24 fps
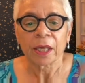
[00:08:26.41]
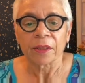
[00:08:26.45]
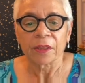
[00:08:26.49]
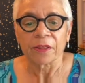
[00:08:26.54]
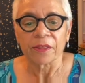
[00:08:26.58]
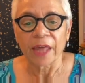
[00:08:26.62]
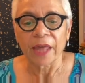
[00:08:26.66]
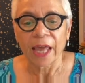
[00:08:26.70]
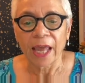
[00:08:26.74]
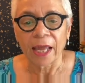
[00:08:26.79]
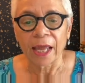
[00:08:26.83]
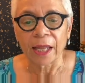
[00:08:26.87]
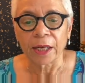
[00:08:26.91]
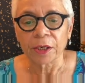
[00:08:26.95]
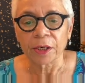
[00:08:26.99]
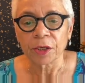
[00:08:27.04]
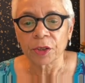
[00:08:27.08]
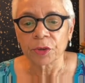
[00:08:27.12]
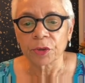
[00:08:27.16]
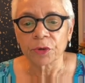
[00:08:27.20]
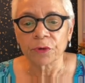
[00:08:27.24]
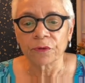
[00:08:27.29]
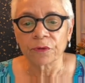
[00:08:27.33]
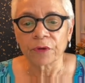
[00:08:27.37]

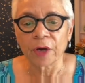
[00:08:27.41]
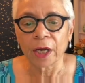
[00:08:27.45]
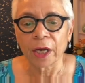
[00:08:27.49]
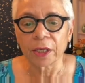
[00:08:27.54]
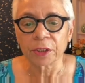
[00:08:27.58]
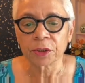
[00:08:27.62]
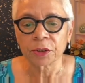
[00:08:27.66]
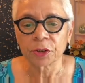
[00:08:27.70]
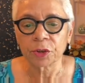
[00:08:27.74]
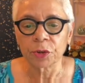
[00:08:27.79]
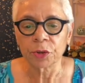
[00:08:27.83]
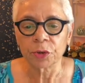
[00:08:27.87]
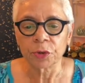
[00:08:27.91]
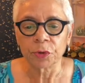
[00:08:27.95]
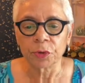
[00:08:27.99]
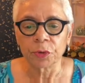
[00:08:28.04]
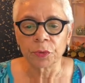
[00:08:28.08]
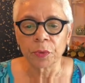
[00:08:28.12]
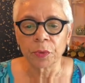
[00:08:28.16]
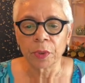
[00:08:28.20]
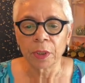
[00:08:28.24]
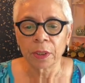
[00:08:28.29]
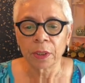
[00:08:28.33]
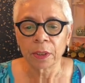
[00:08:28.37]
Then you've got
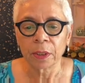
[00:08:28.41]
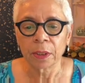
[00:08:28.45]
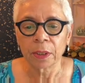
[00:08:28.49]
to